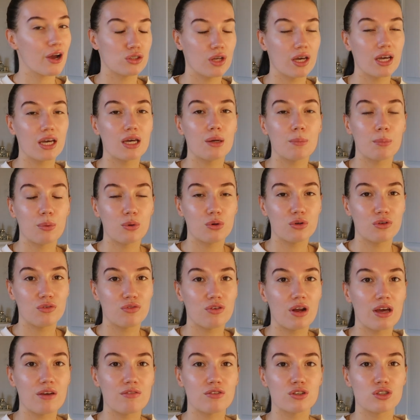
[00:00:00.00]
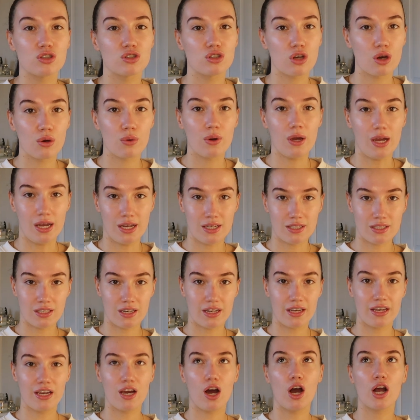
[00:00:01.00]
because I get bored of flavors so
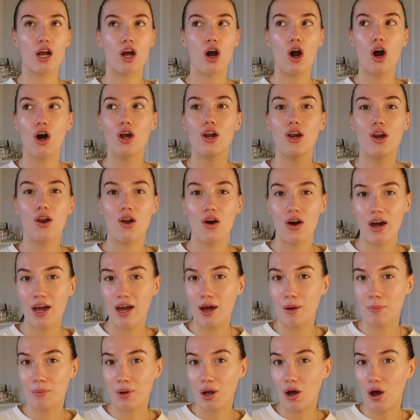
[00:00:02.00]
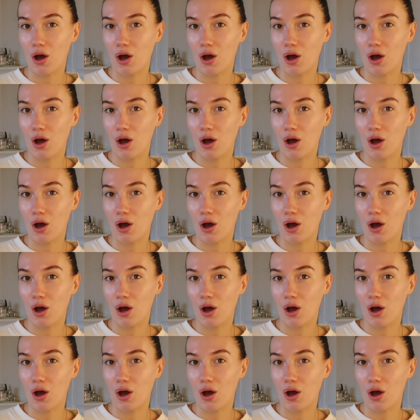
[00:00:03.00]
easily. I can't lie, I'm